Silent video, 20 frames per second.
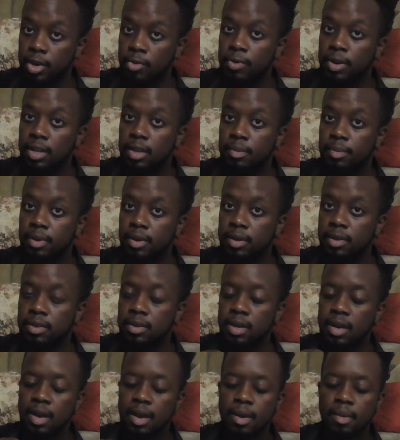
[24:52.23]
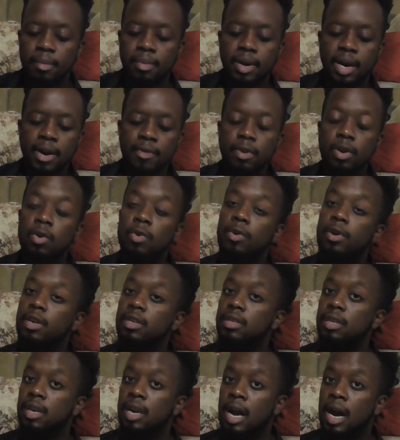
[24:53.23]
You read the books. But I record a
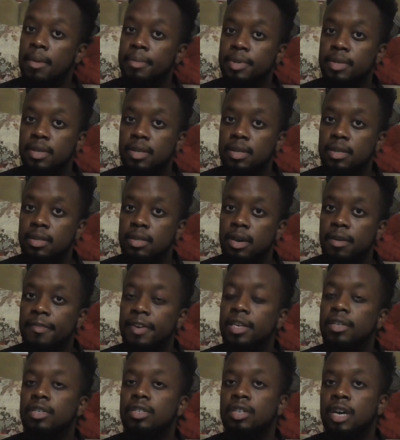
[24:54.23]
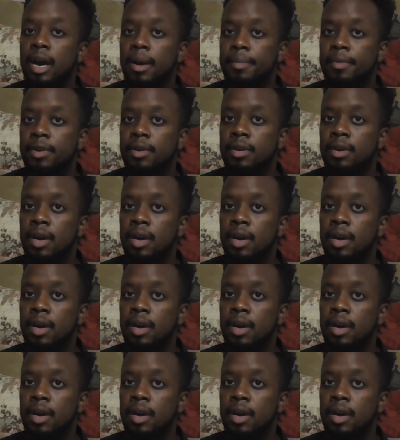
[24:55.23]
synopsis of each chapter,